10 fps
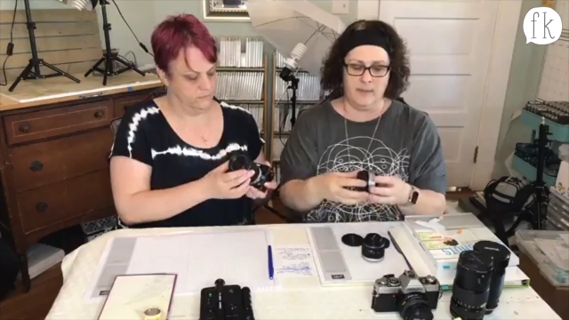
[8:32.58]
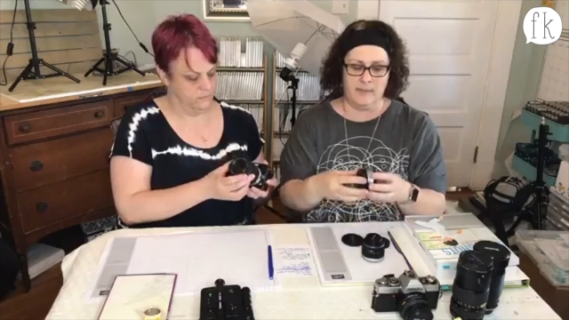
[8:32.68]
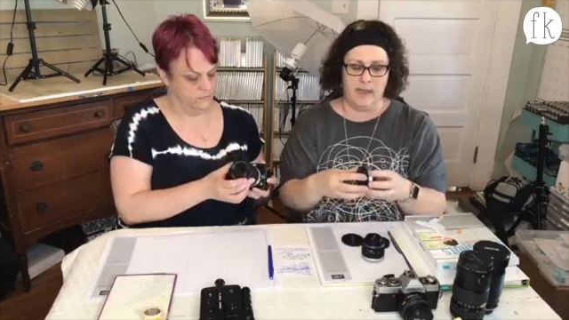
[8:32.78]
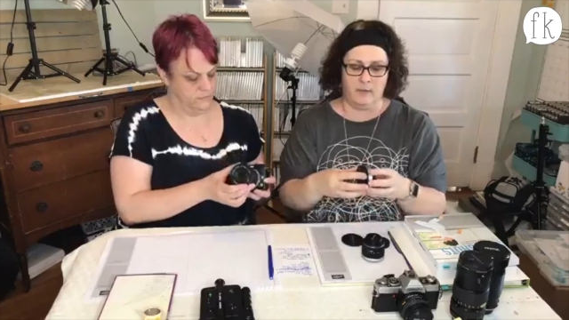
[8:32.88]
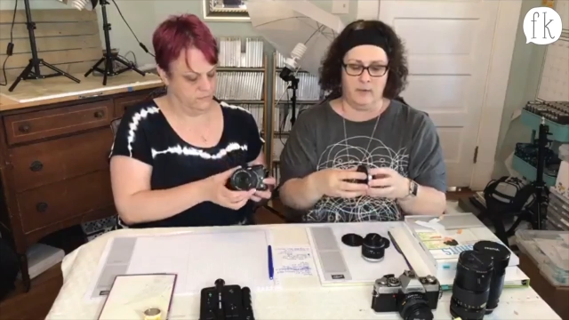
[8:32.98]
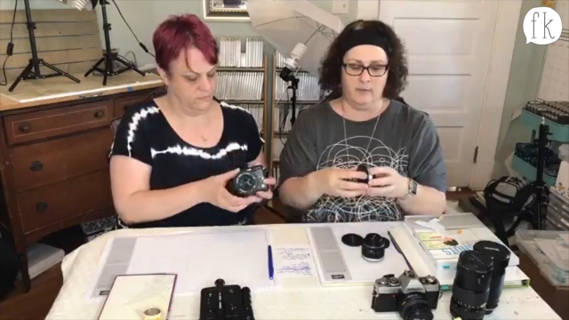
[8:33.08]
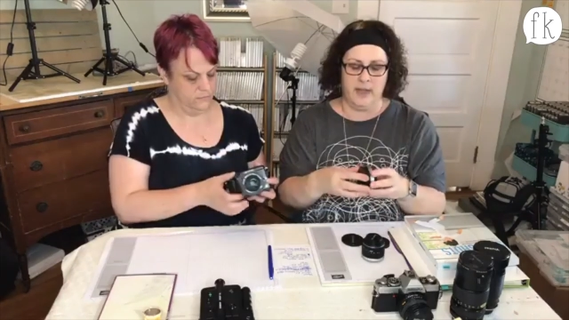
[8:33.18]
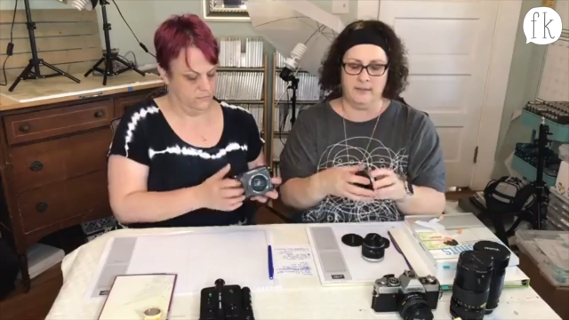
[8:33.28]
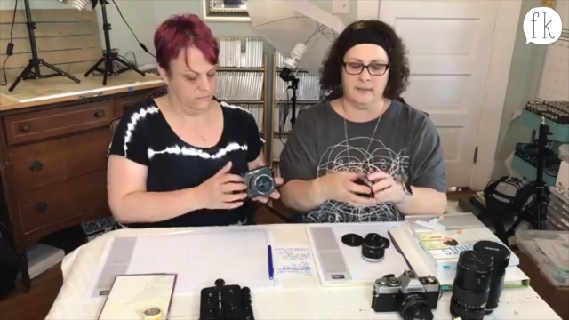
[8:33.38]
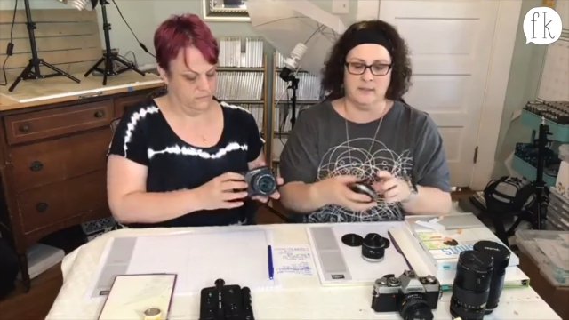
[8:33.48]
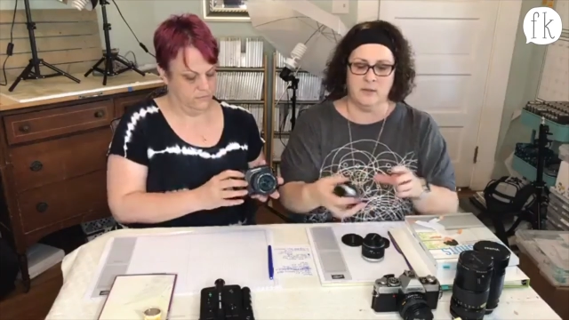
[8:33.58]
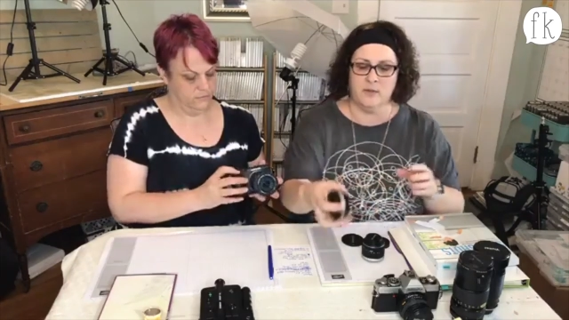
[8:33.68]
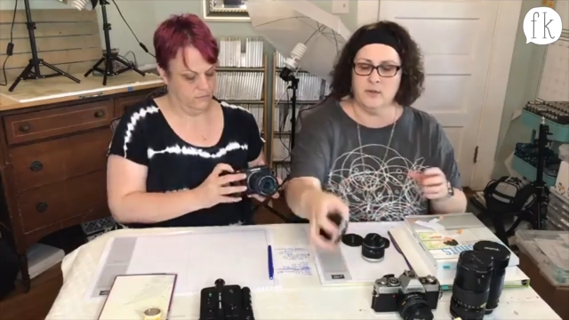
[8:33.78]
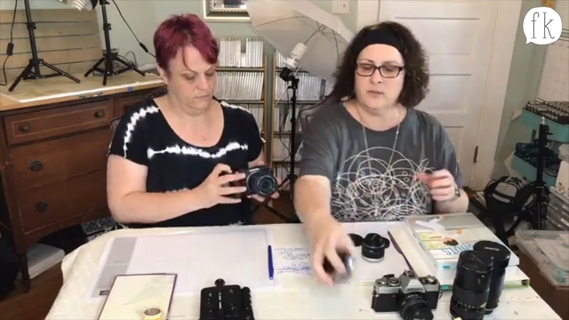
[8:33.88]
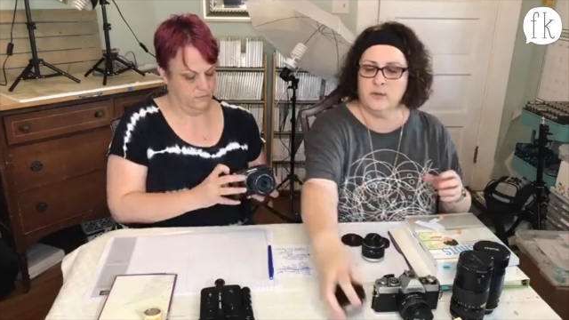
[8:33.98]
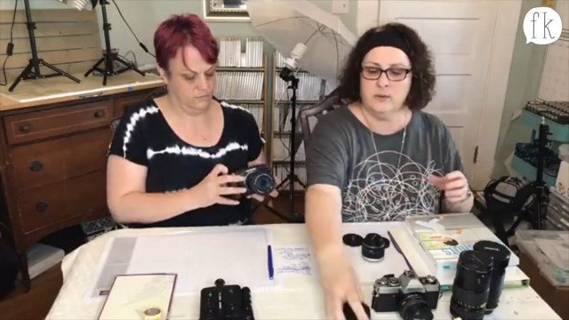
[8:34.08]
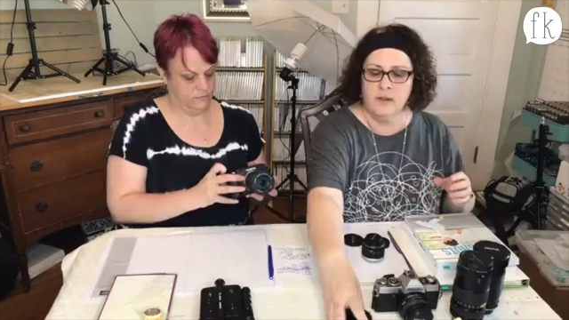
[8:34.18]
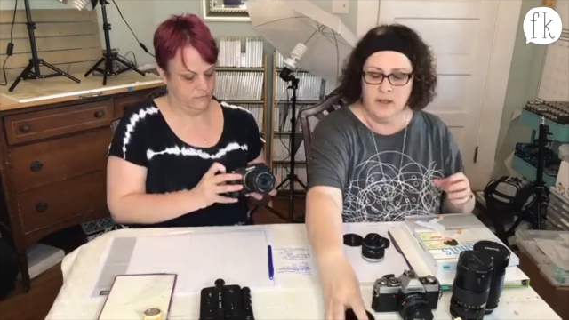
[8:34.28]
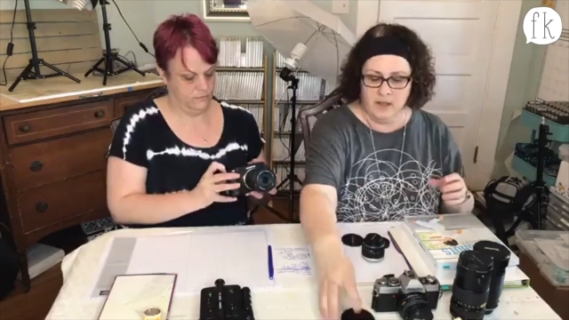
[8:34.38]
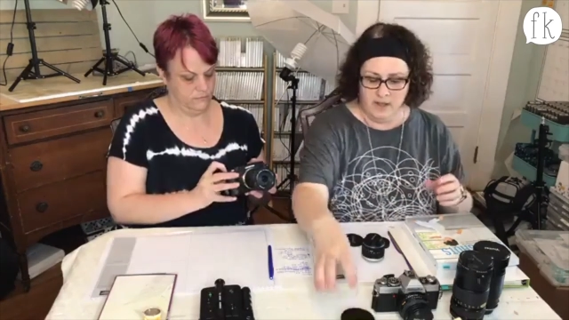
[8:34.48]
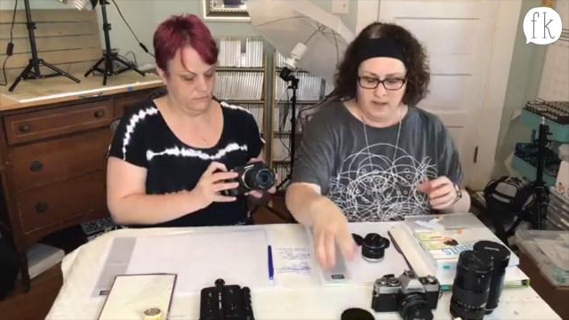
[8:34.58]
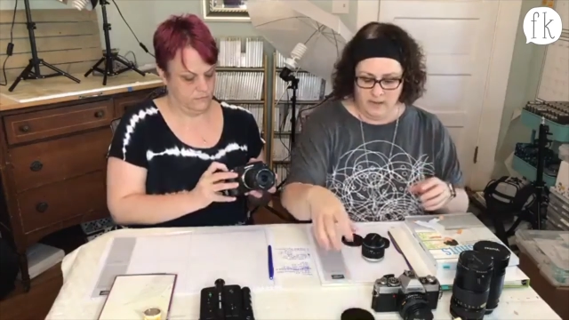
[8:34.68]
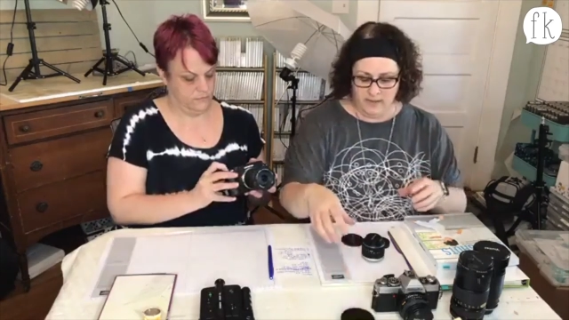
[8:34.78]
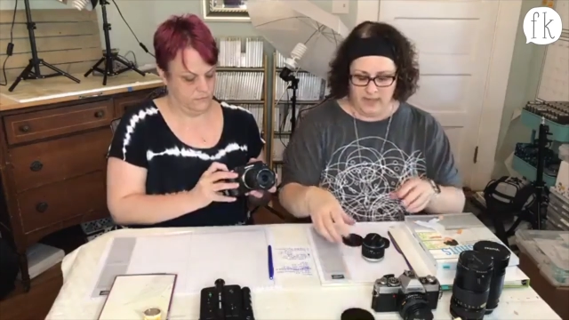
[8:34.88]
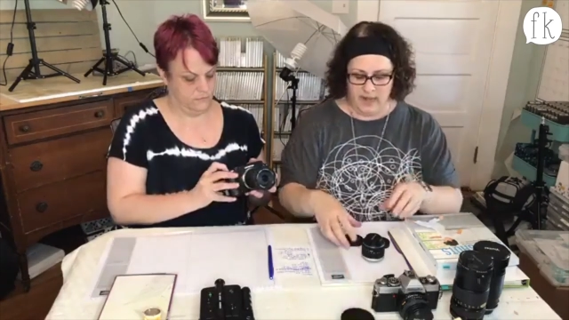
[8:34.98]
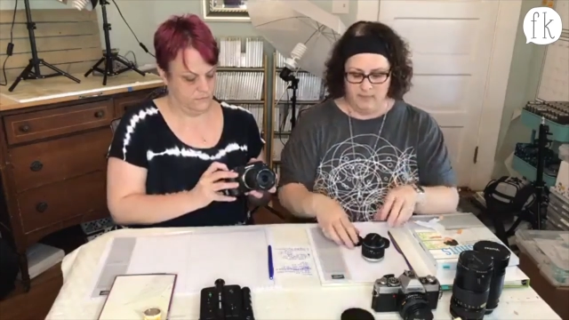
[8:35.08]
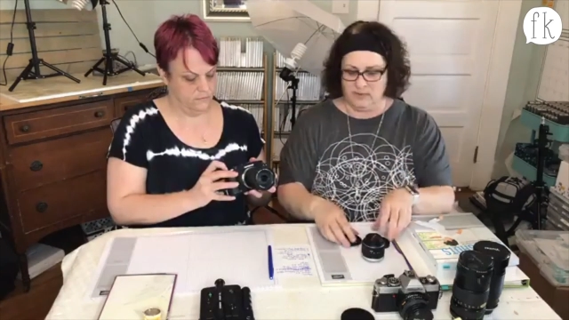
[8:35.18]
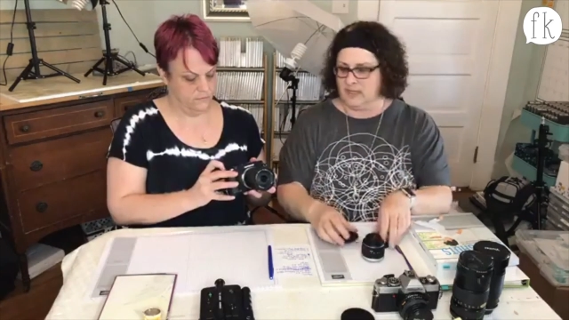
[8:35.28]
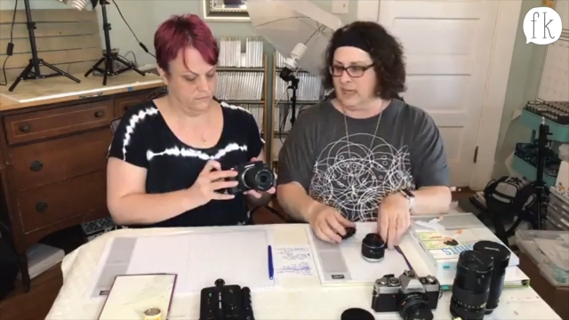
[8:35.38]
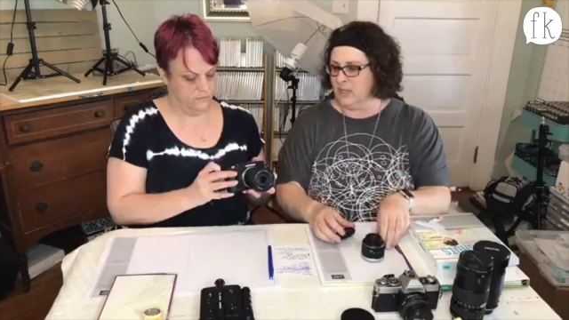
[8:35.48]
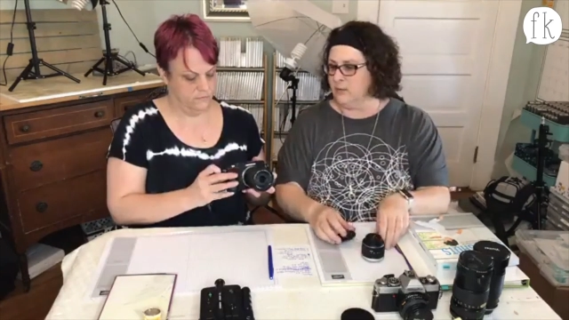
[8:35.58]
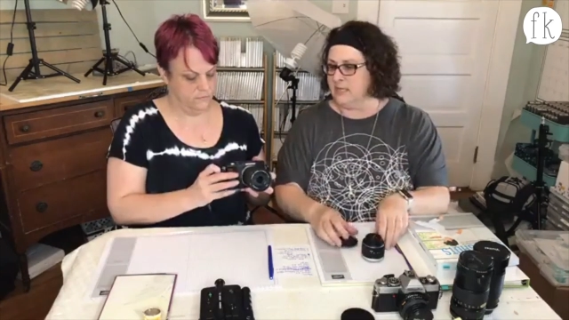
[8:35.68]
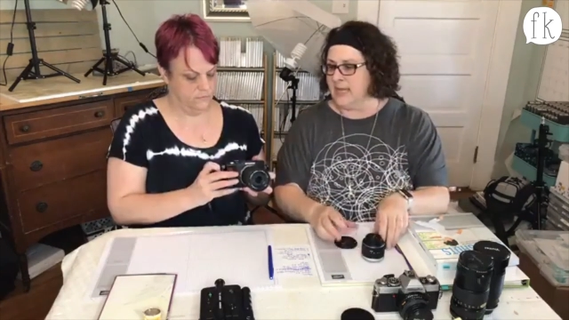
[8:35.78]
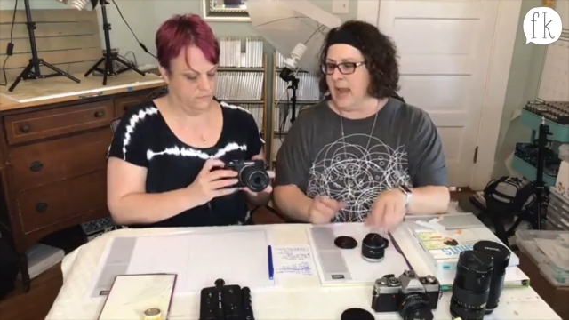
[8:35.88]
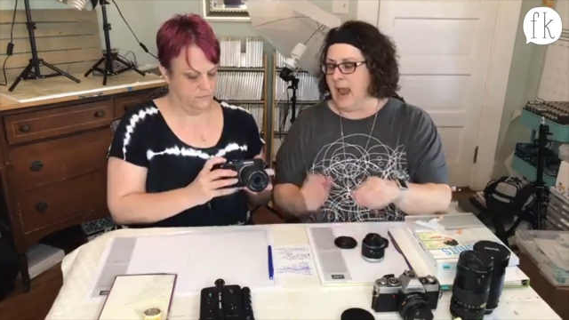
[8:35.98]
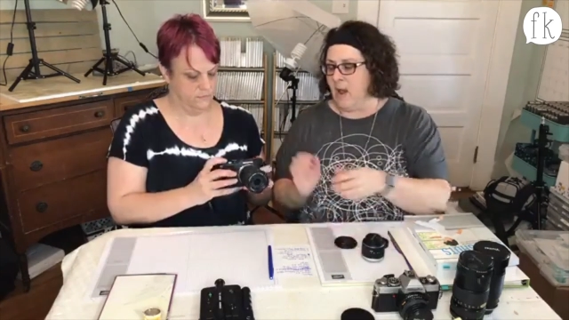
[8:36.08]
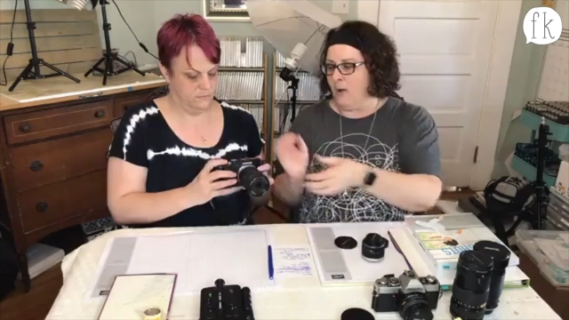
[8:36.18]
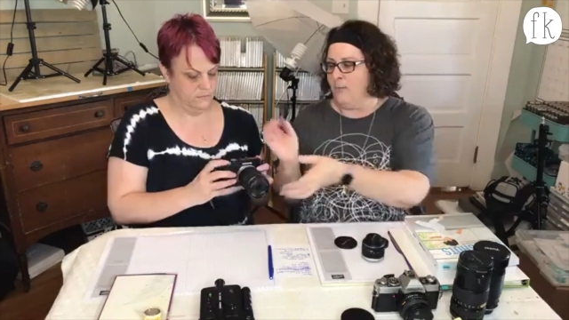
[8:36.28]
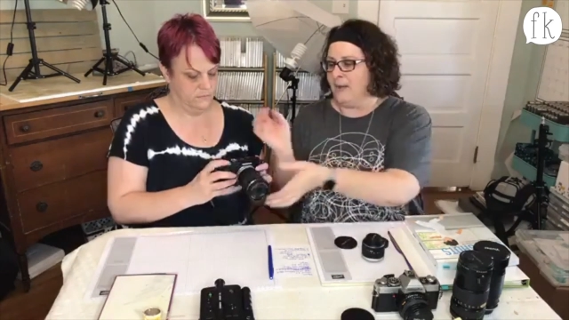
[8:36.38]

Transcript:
Speaker 1: my macro lens. And so those are the cameras that I use now.